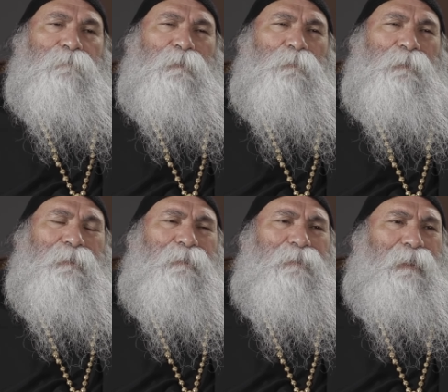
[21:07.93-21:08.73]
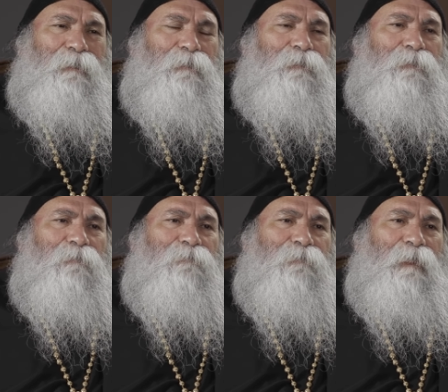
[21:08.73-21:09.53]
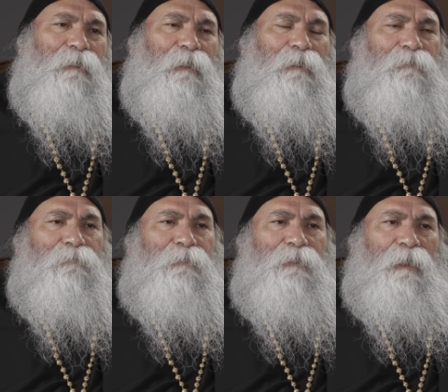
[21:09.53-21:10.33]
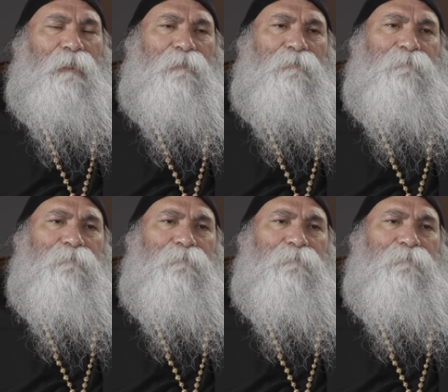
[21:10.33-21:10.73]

But with this attitude of raga and dvesha,